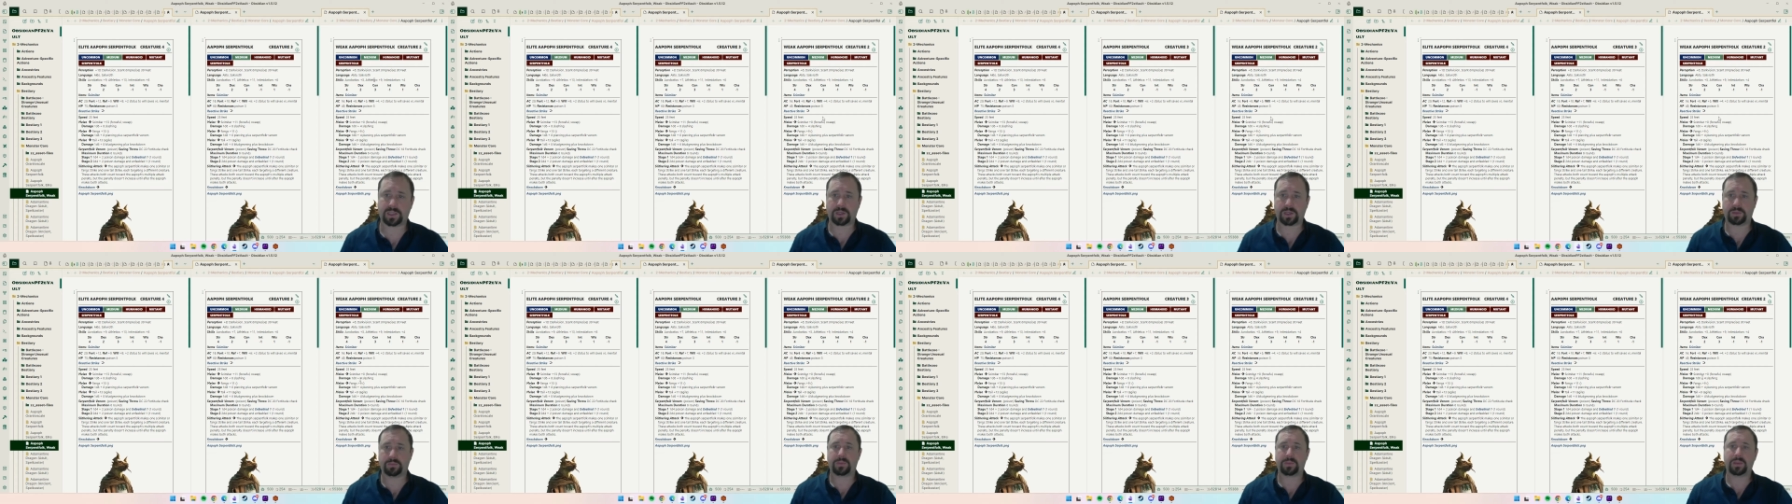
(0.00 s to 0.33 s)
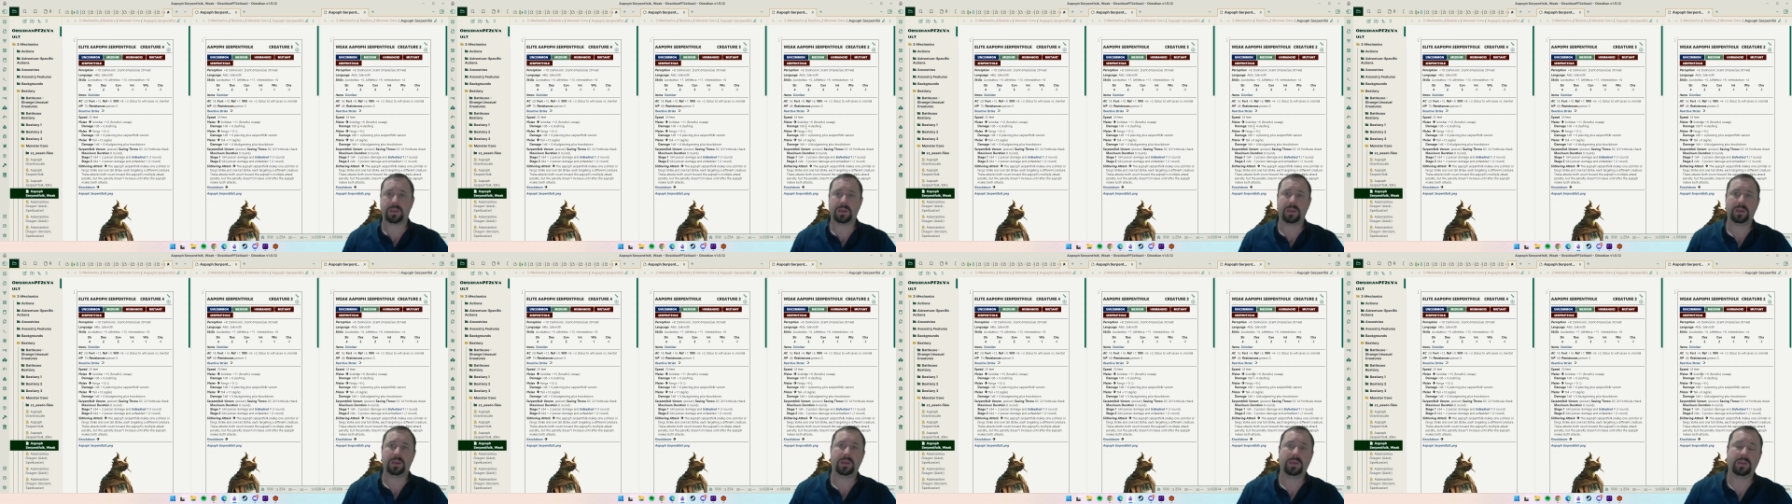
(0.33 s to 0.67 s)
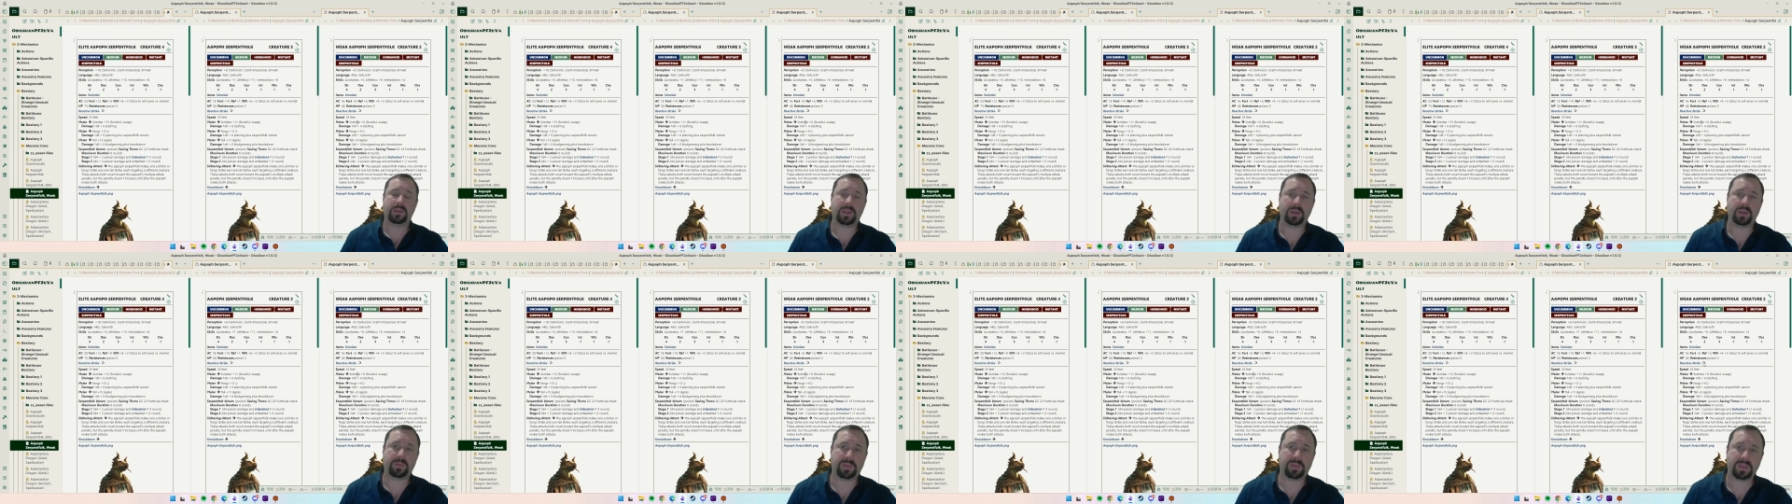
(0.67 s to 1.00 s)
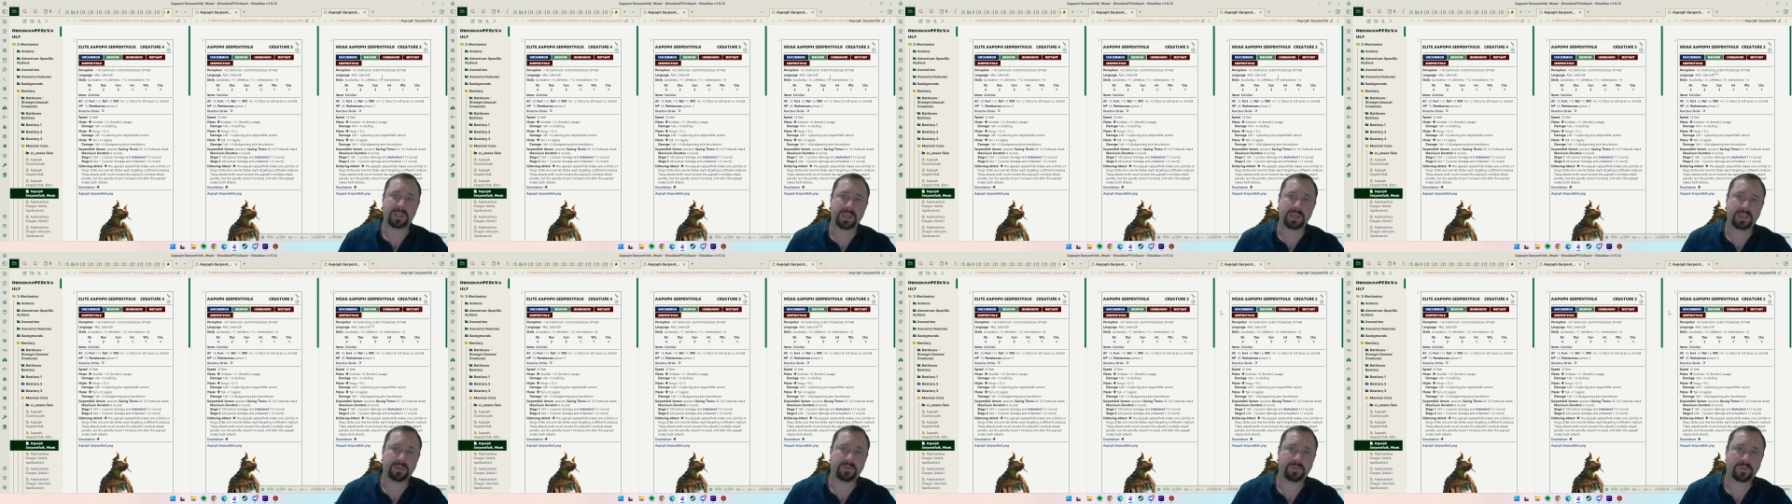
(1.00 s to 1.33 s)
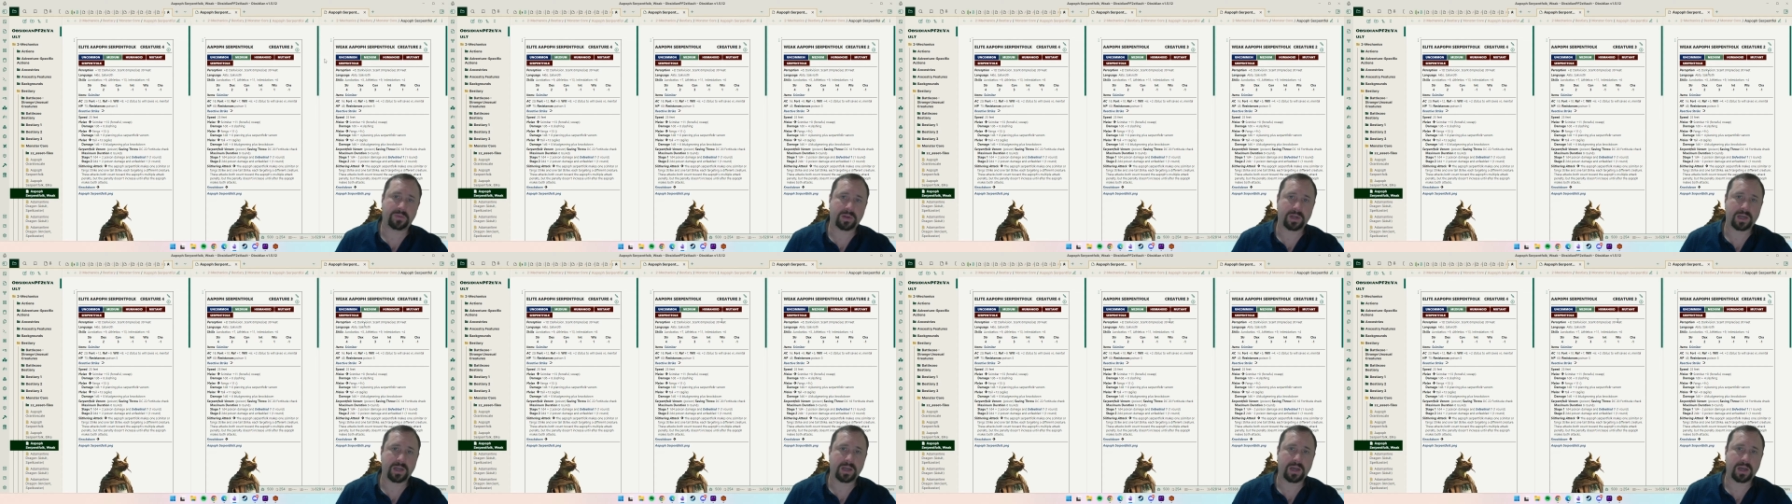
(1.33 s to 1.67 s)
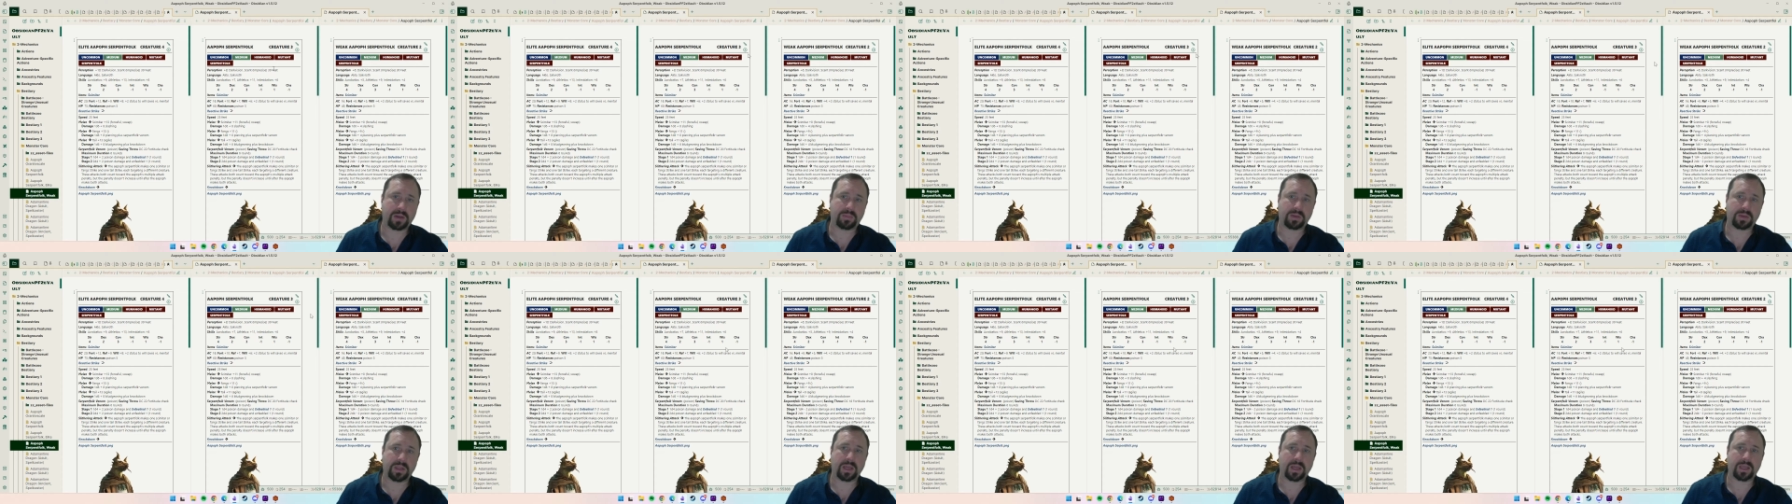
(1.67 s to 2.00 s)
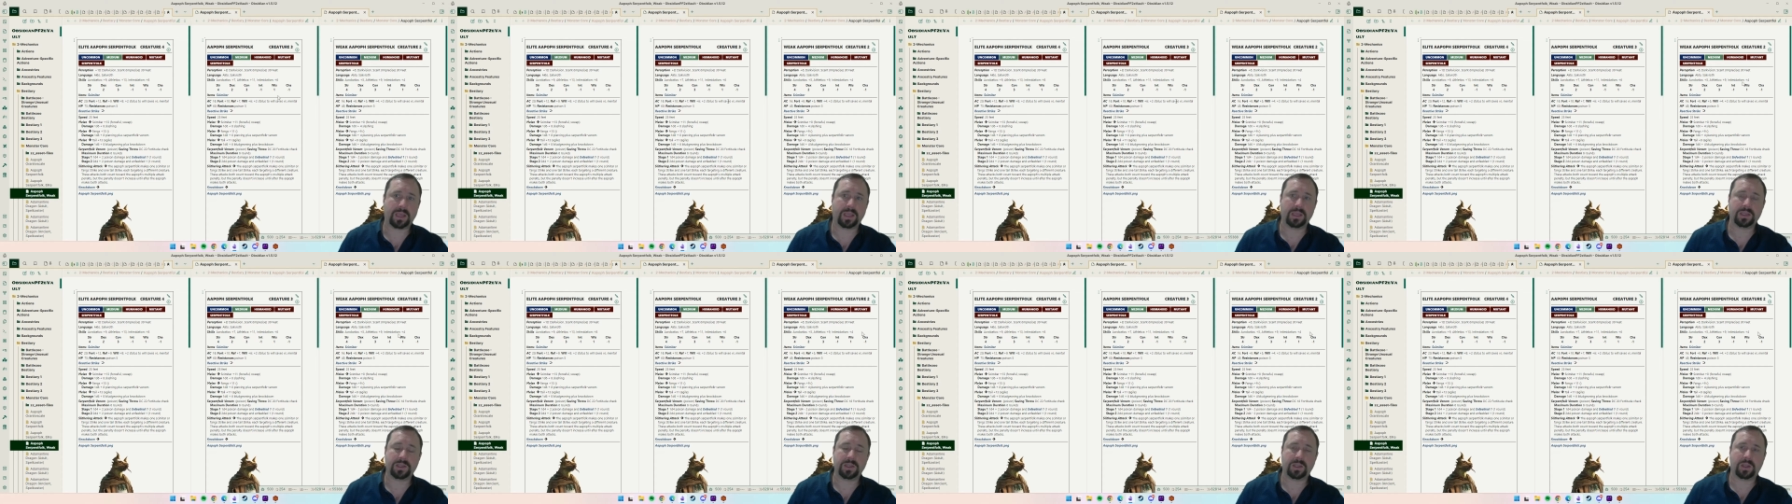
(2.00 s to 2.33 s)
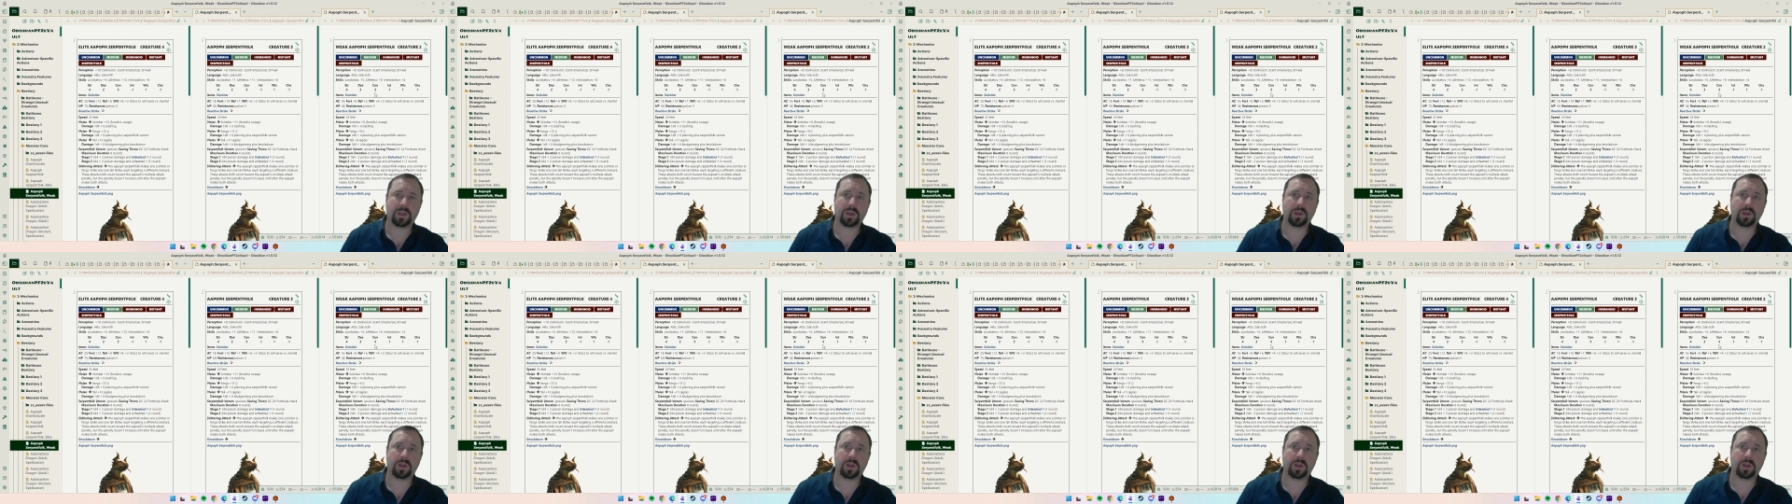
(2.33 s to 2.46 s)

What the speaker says: So the ability for a plugin